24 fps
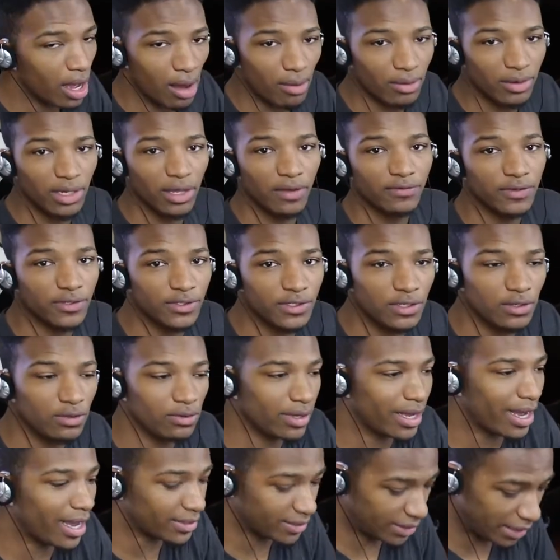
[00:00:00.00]
I would love to see you
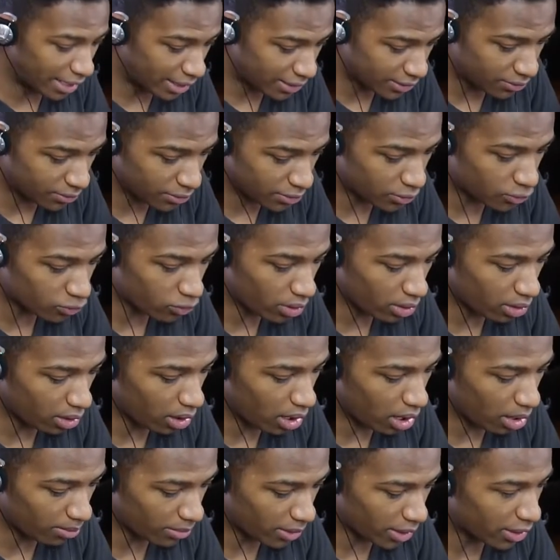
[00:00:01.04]
guys get into
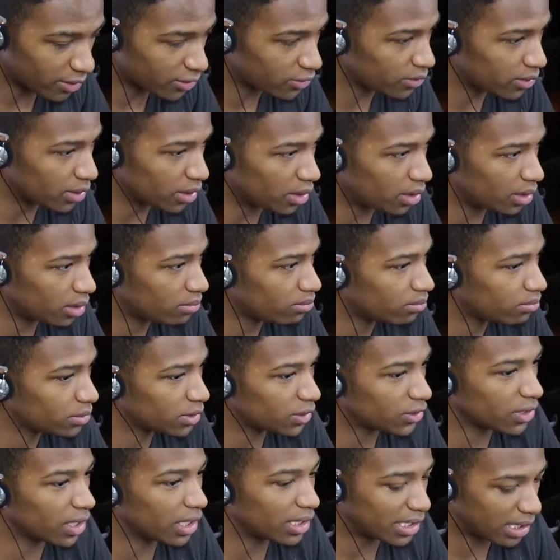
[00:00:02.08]
a
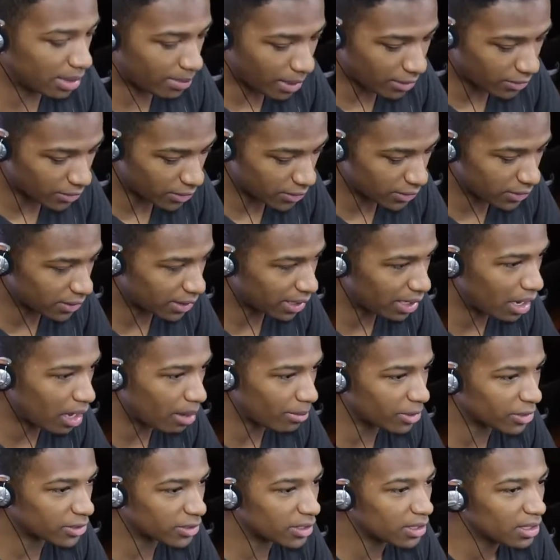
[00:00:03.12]
discussion about this in the
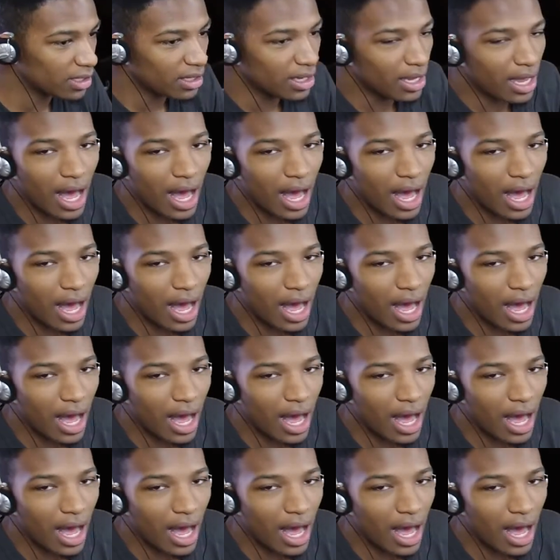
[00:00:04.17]
comments.